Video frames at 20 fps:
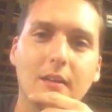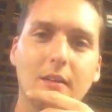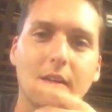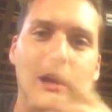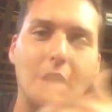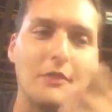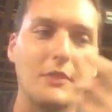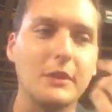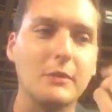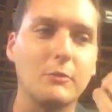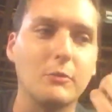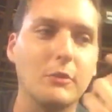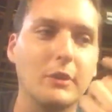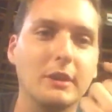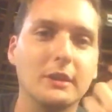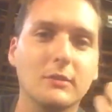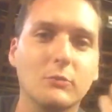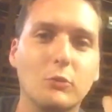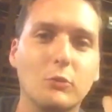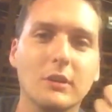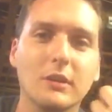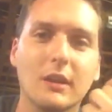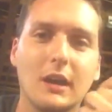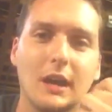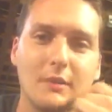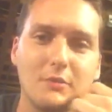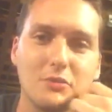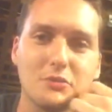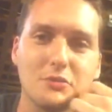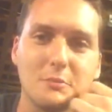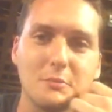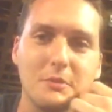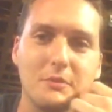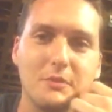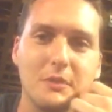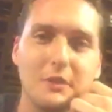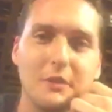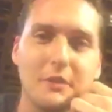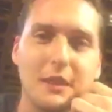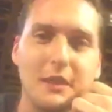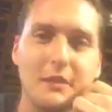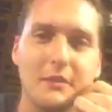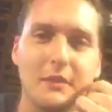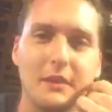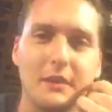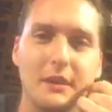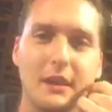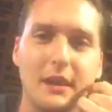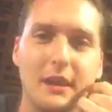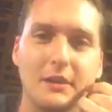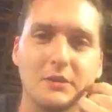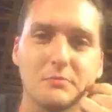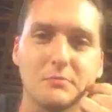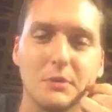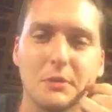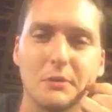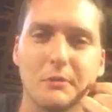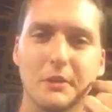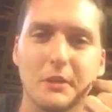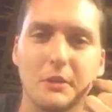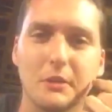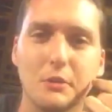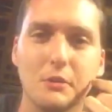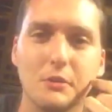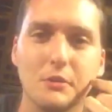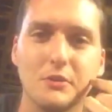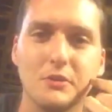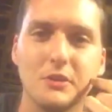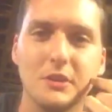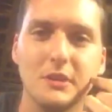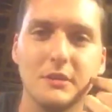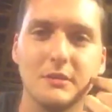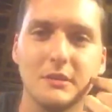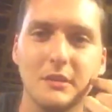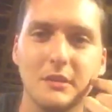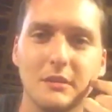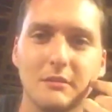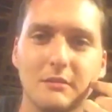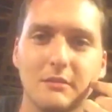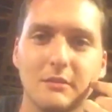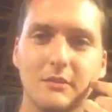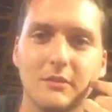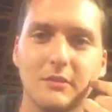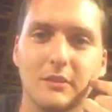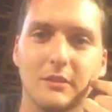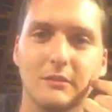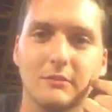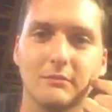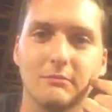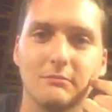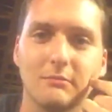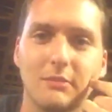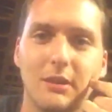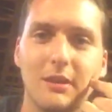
I think when one live stream we figured out that it has Mercury Cougar seats in it, so